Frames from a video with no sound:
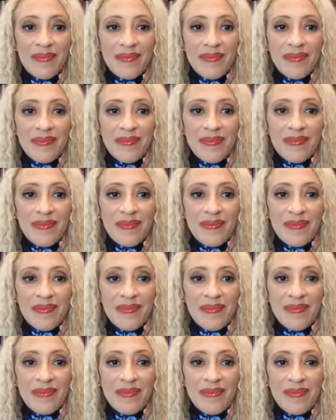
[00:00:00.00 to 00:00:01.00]

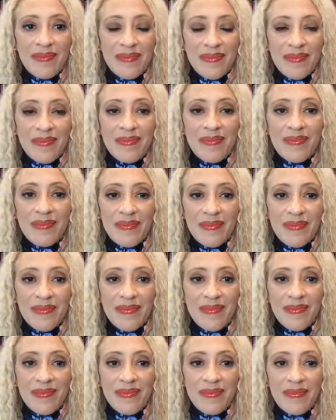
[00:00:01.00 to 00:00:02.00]

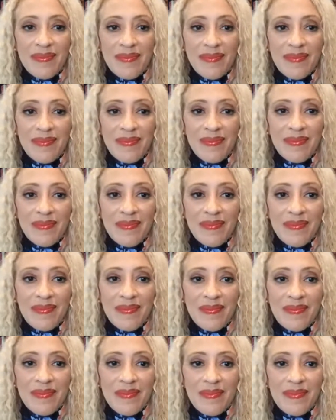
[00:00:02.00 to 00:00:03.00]

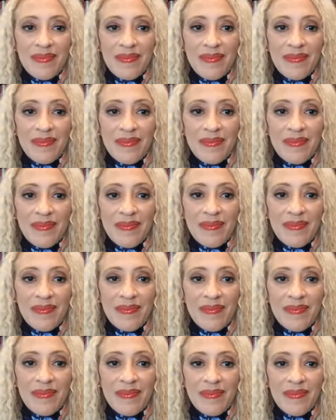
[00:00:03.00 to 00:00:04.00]

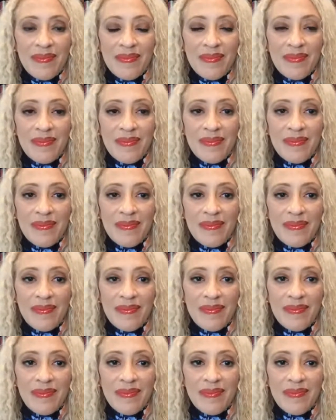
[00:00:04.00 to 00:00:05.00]

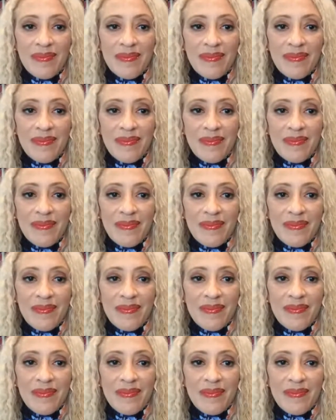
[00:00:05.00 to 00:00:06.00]

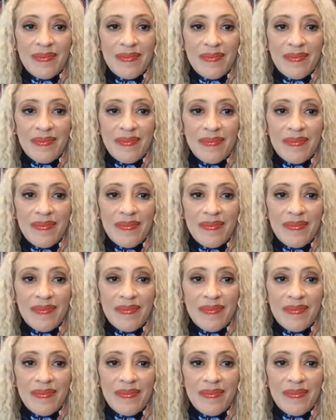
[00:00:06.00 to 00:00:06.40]
No words are spoken by the person on screen.